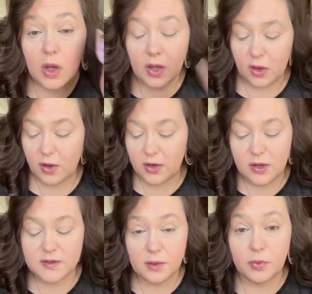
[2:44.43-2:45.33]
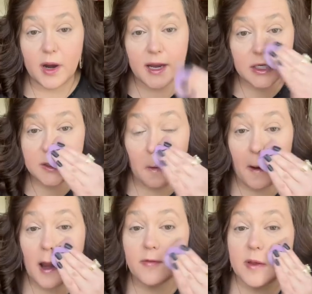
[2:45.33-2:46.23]
You could use a brush or
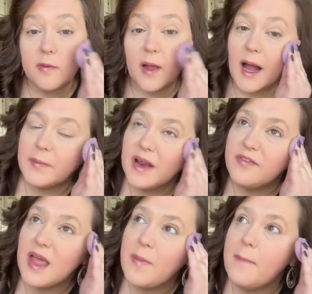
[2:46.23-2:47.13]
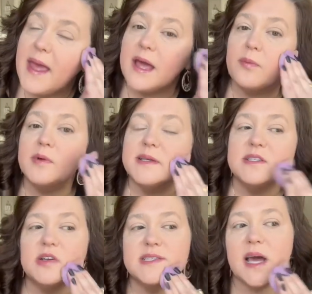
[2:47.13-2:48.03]
whatever you like, but I feel like my makeup really
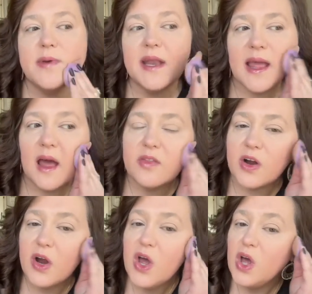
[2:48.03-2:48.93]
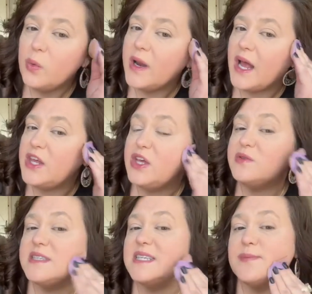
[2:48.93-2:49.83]
starts coming together when I use
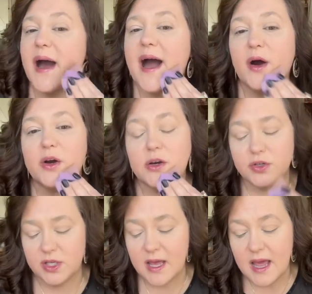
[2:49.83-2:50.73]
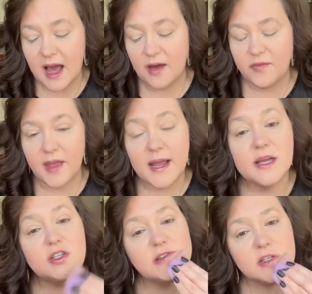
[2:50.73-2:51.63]
these powders. I feel like it
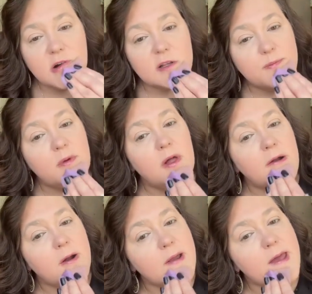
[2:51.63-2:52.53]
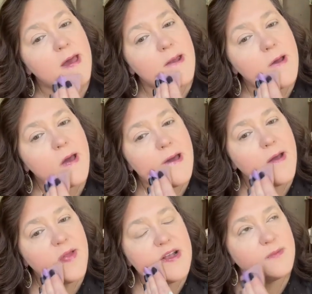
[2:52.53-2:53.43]
just starts blurring it, and
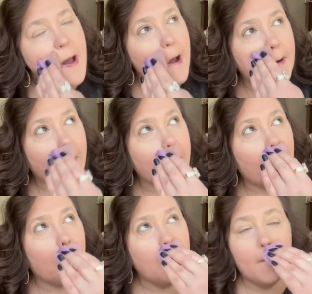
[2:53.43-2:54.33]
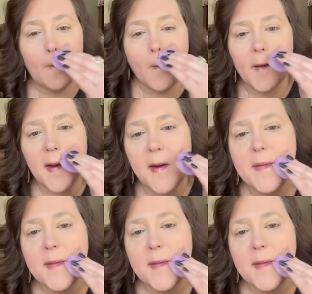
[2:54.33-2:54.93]
these powders are more